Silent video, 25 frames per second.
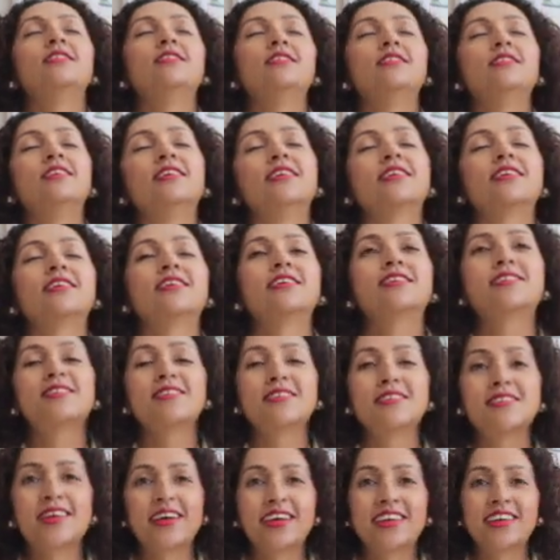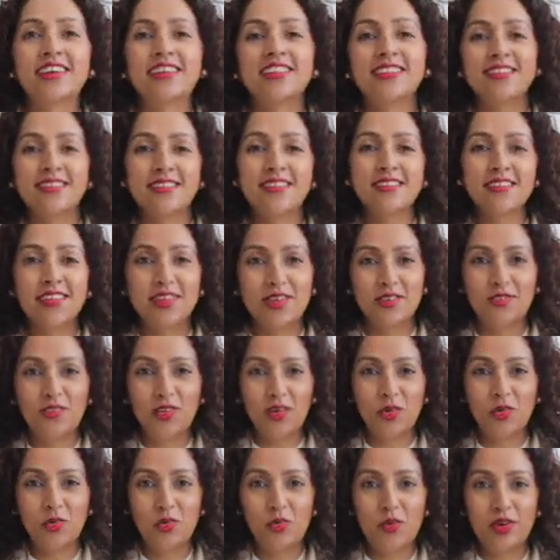Oh, this is a
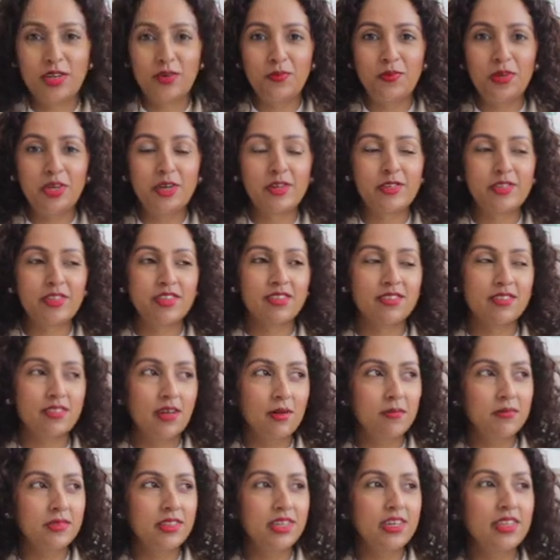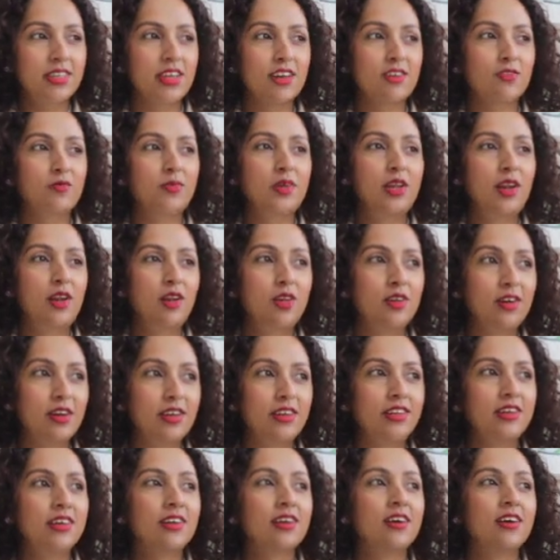difficult one because it's something that I've been
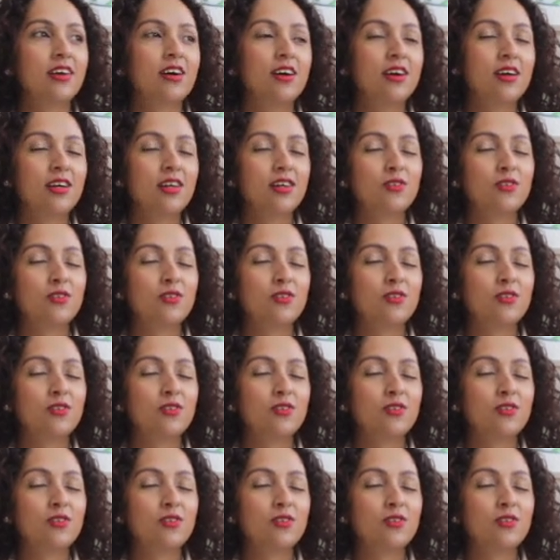learning